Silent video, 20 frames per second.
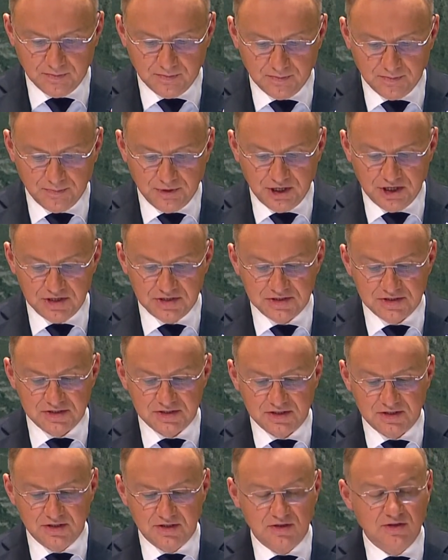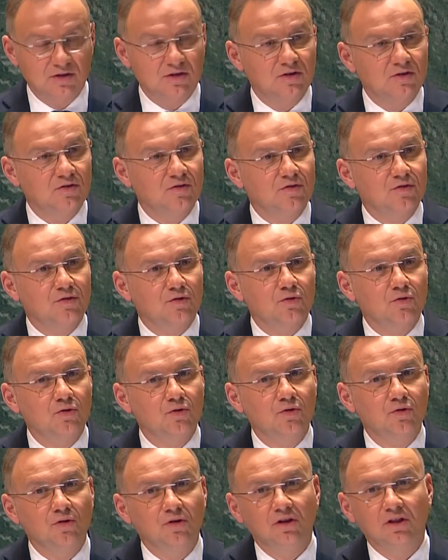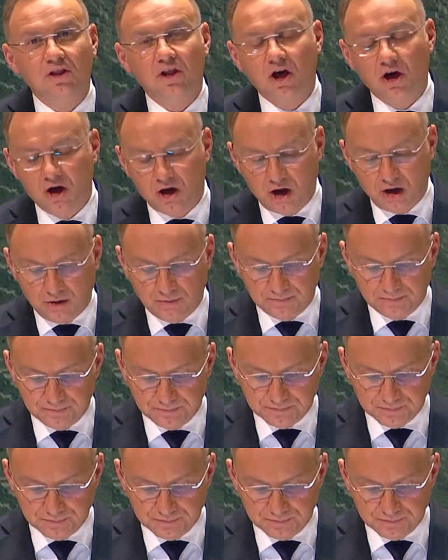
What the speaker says: Peace through law